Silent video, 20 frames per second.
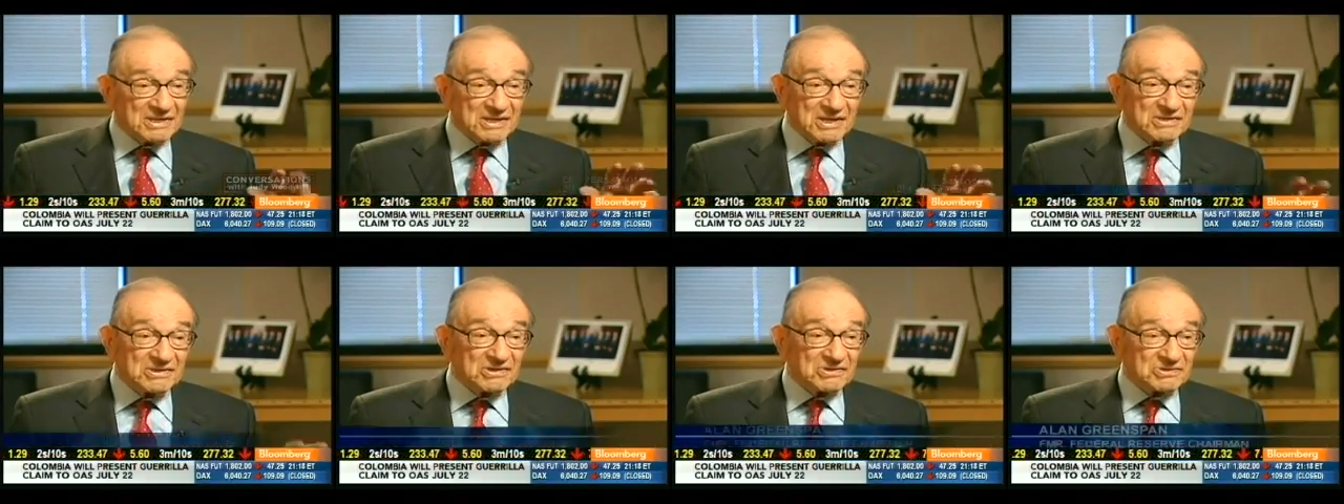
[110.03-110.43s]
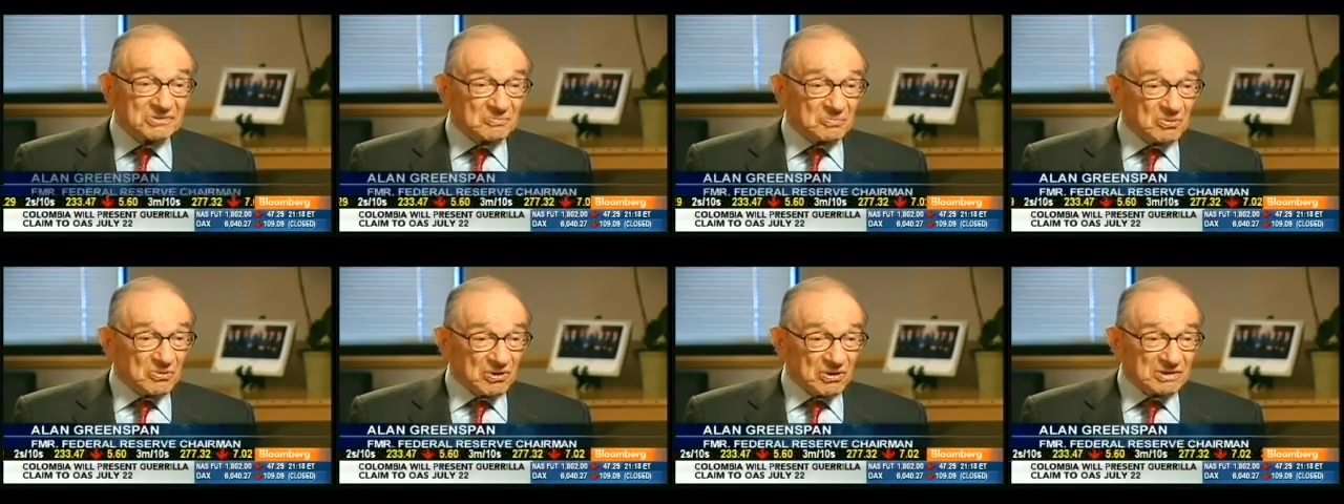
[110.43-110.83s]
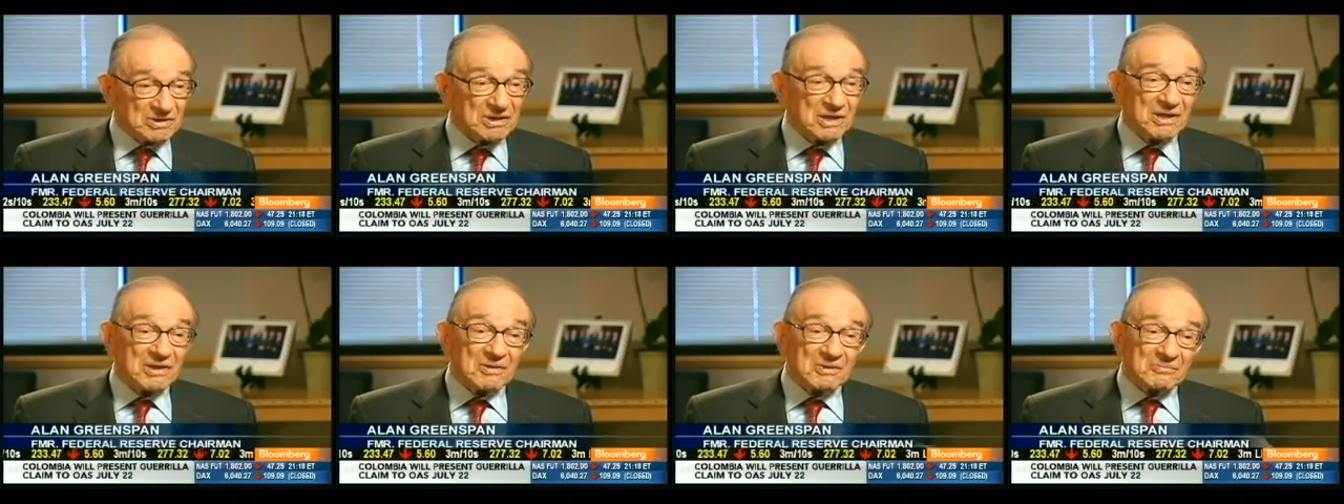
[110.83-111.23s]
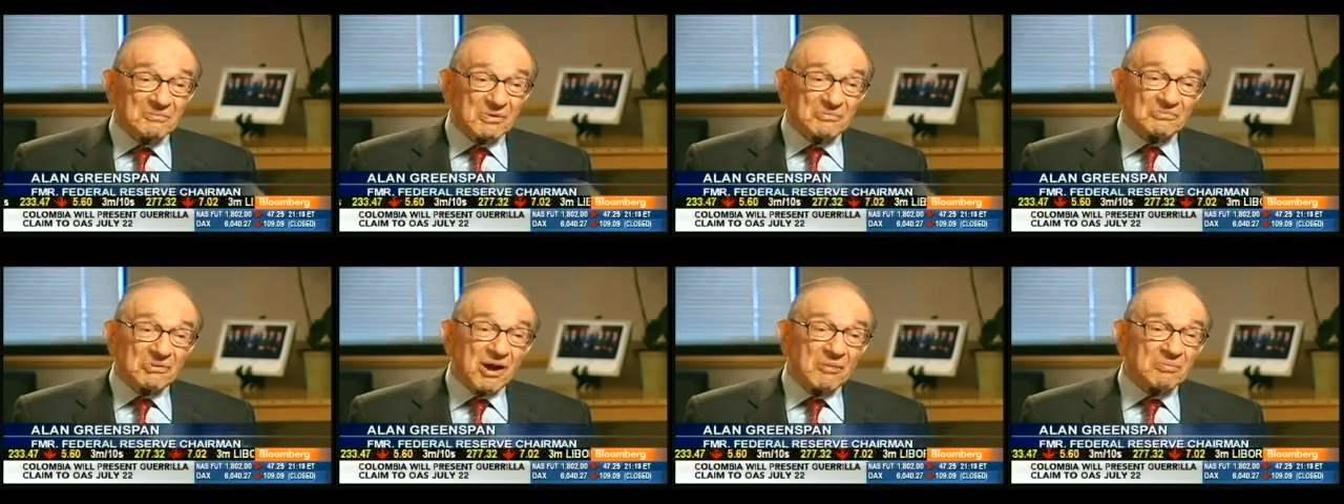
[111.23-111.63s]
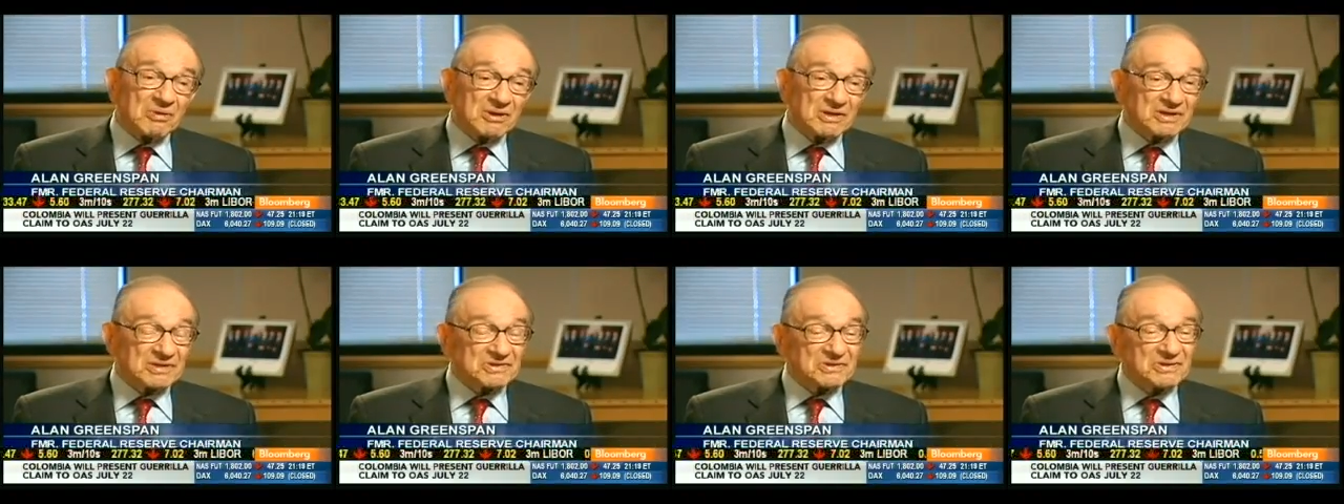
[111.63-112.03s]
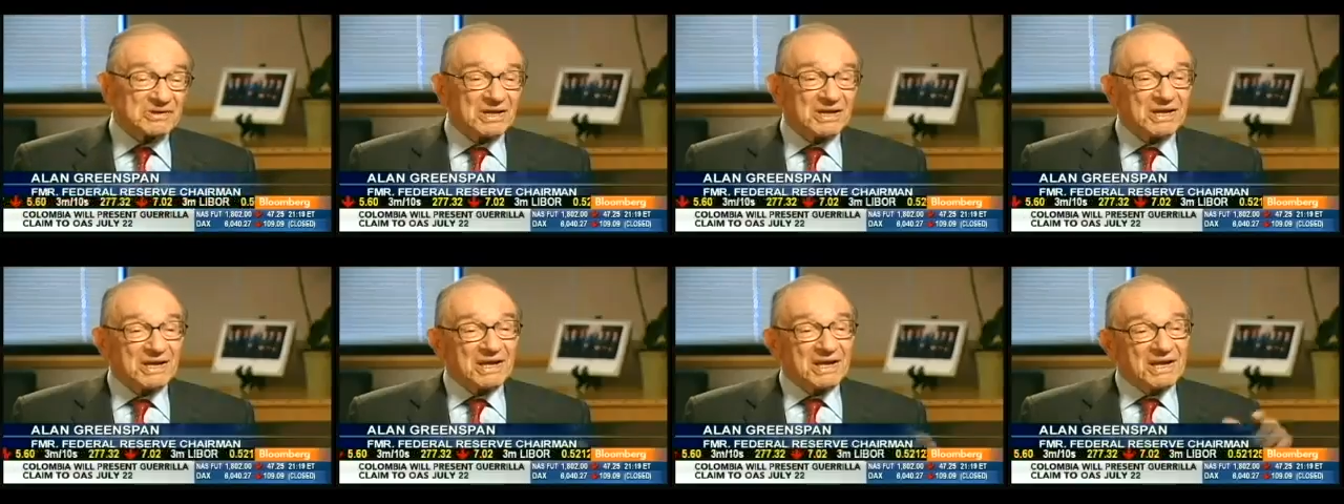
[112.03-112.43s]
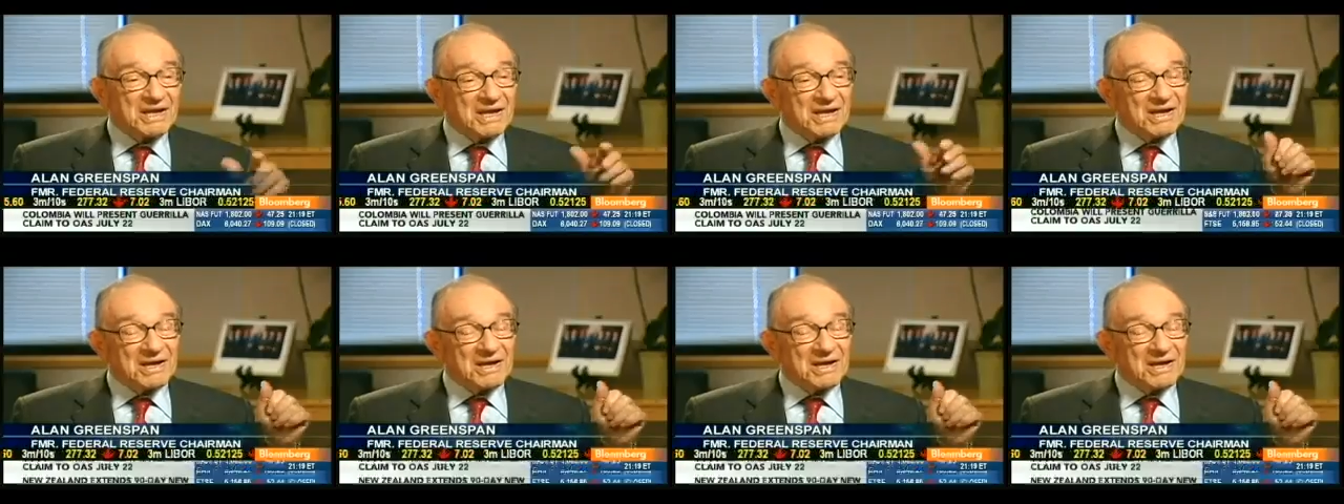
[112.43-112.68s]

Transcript: And I didn't support it. The trouble is,